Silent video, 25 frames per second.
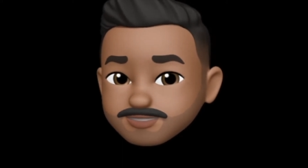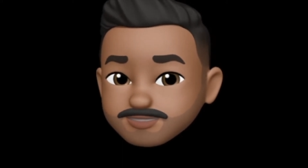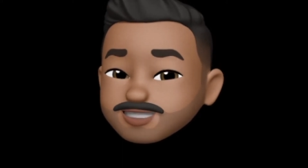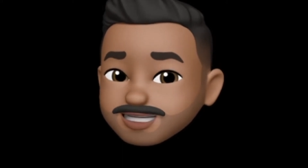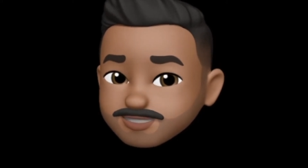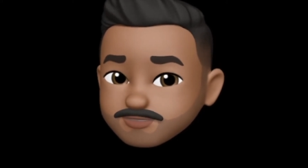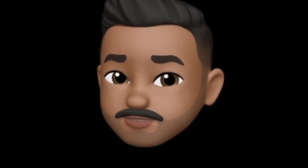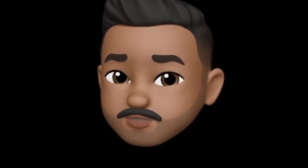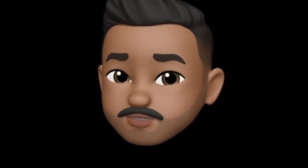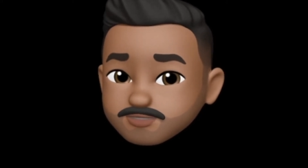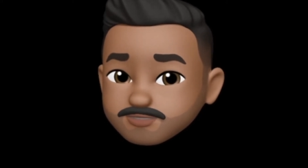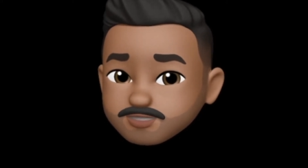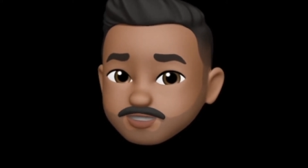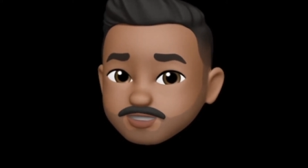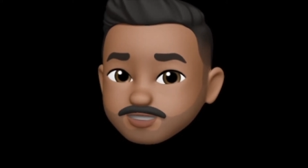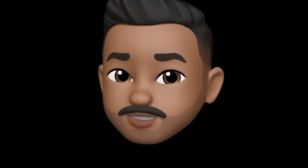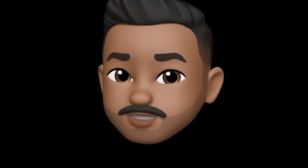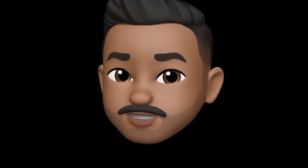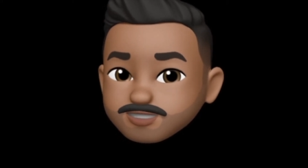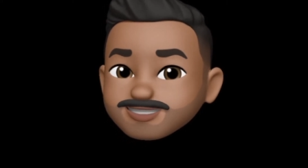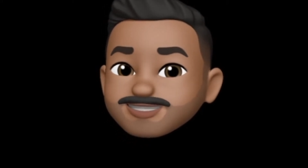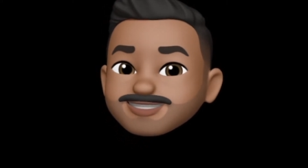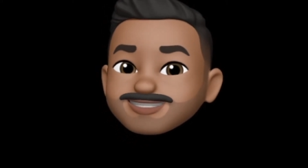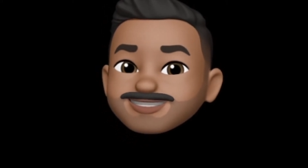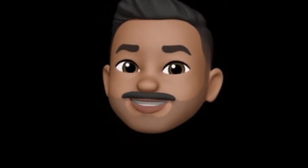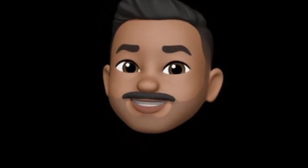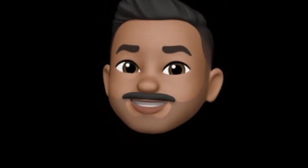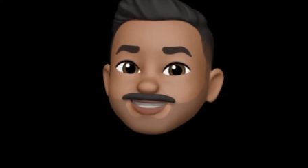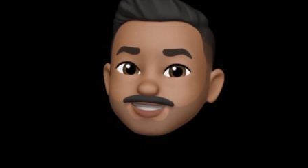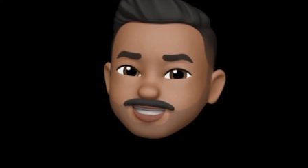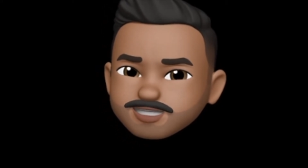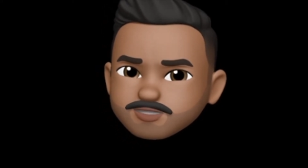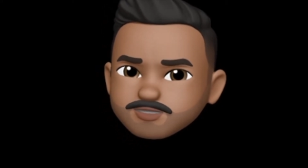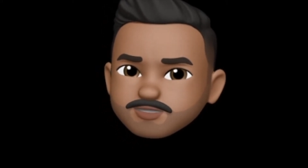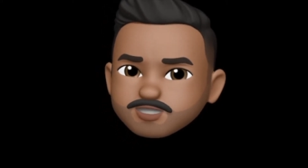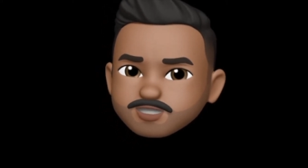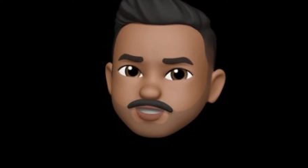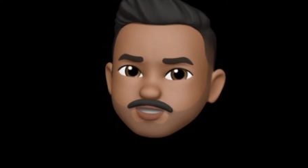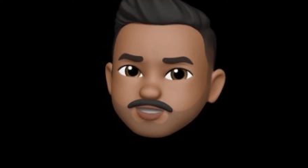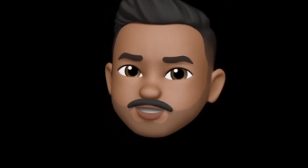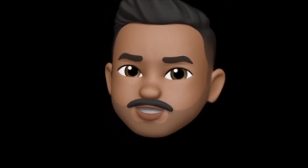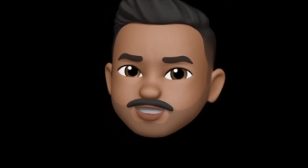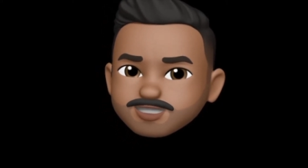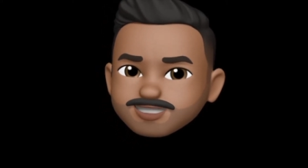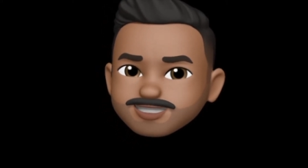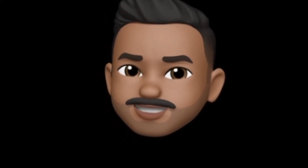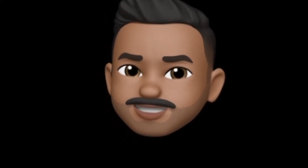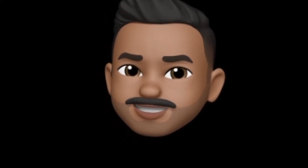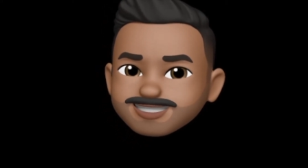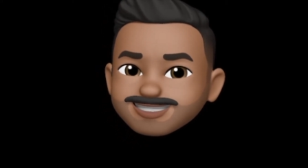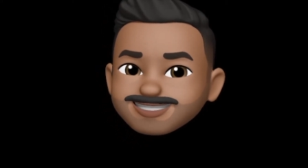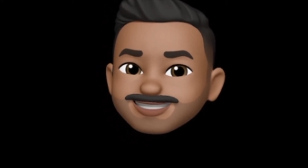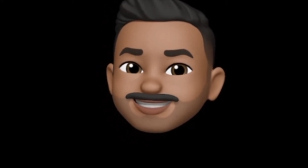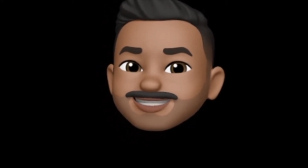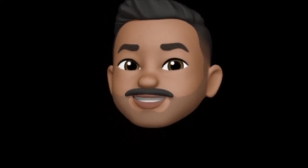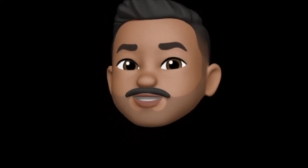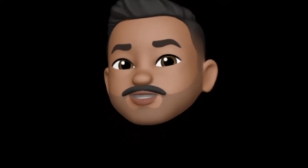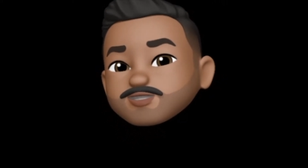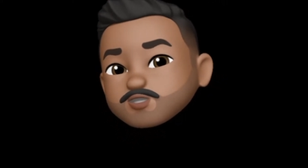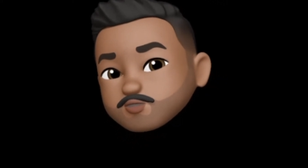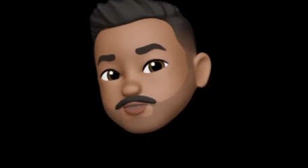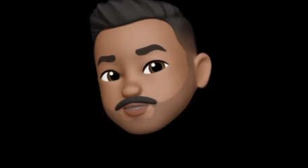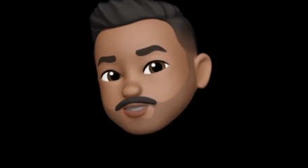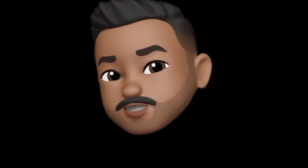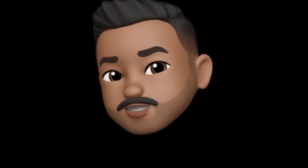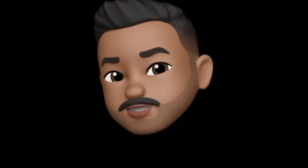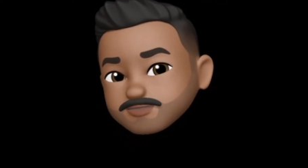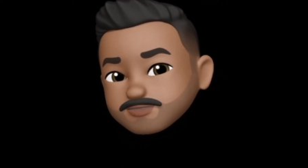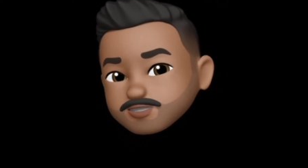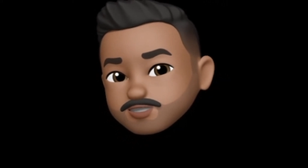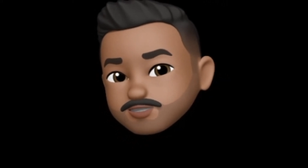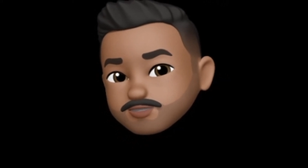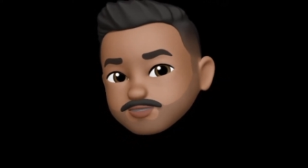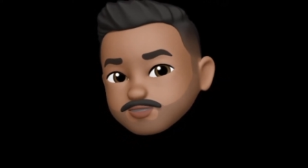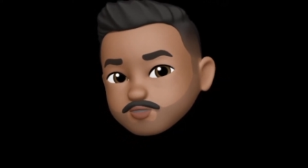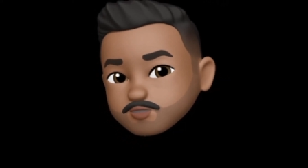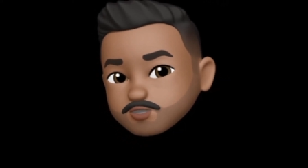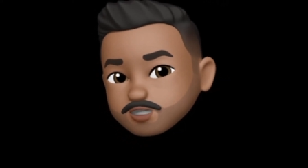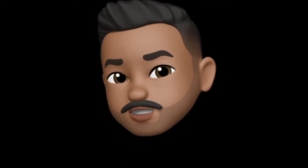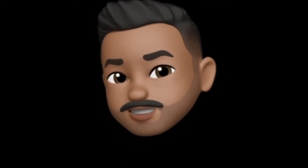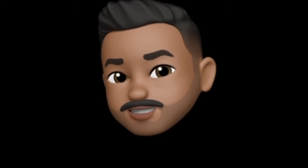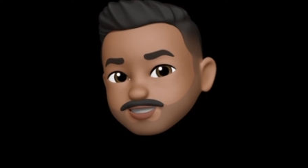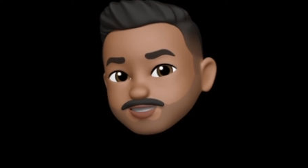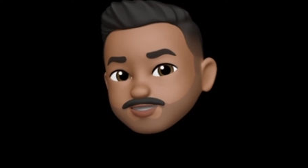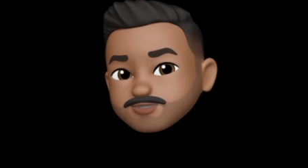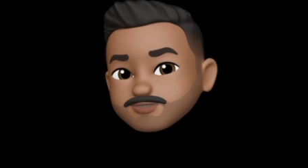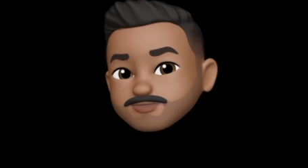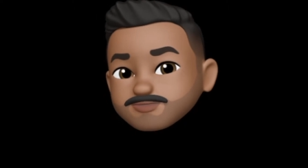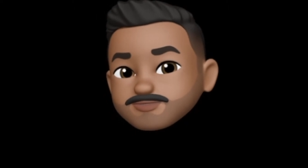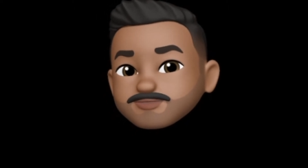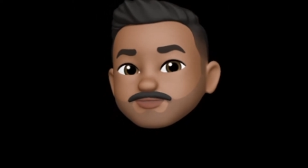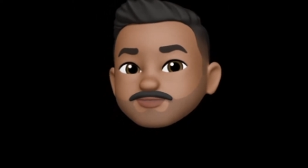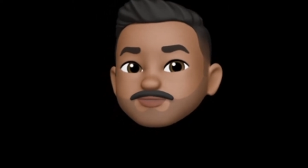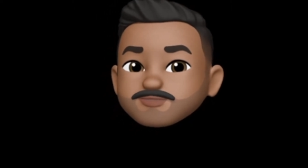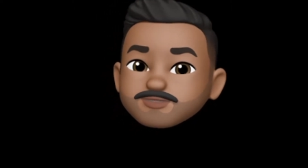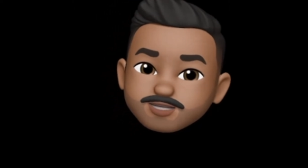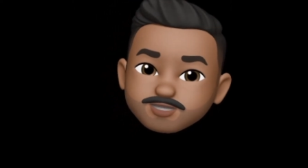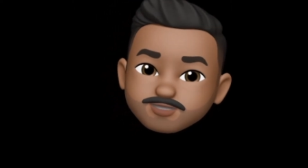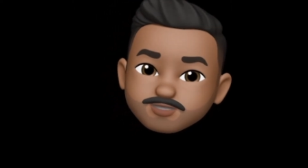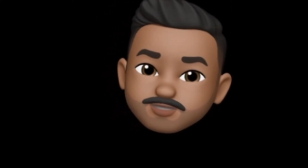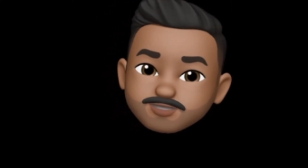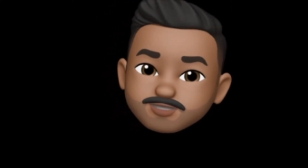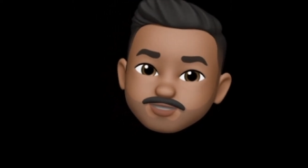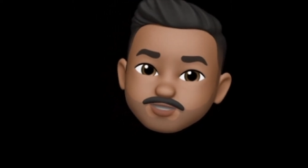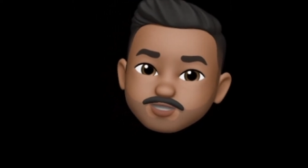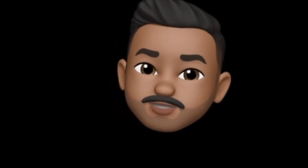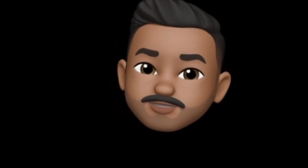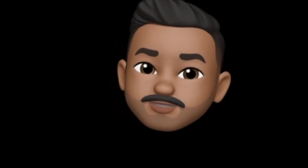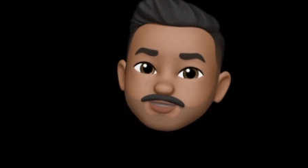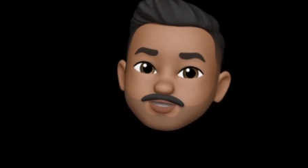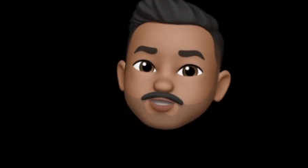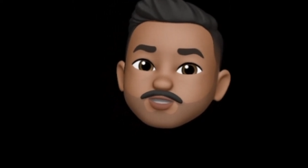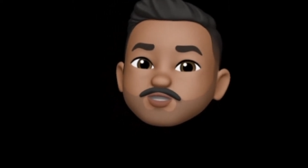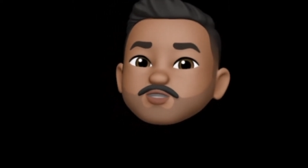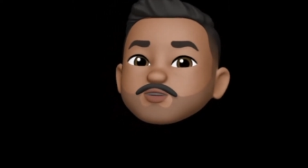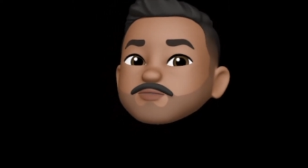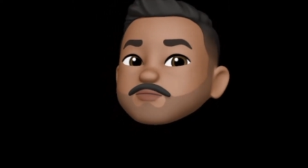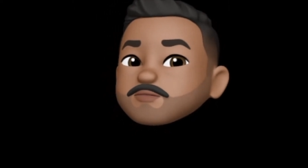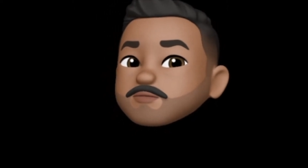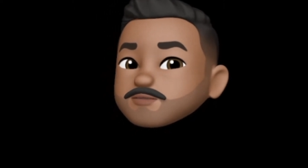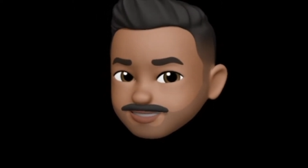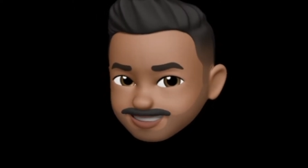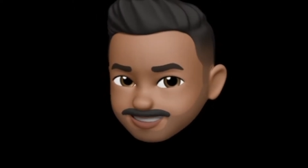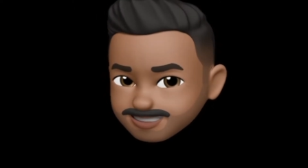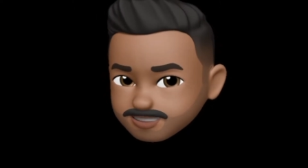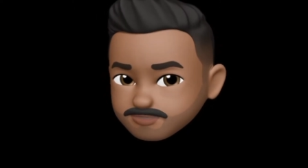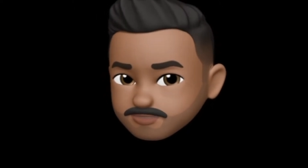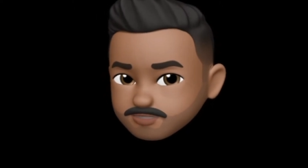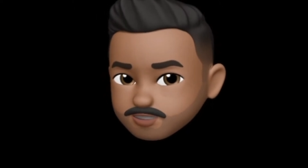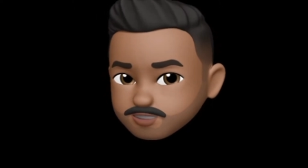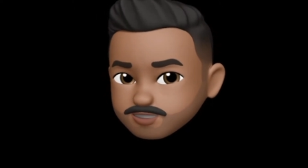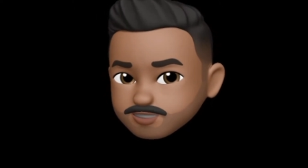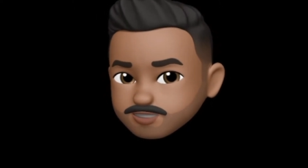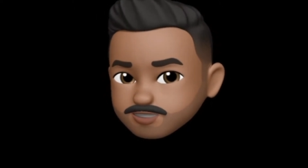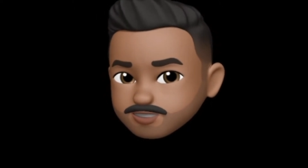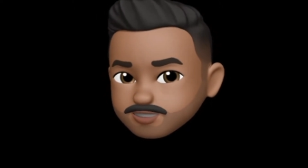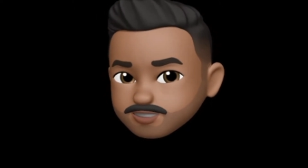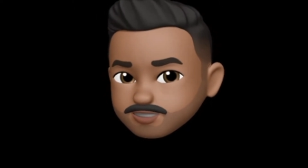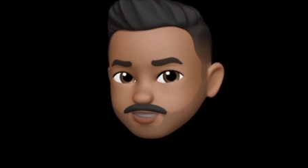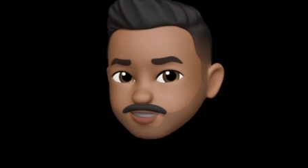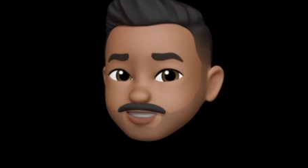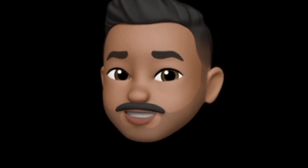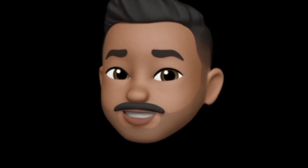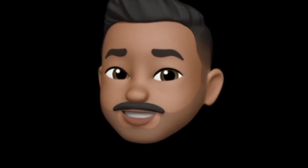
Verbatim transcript: And that will be the gateway choice that loops them into the rest of Microsoft's metaverse.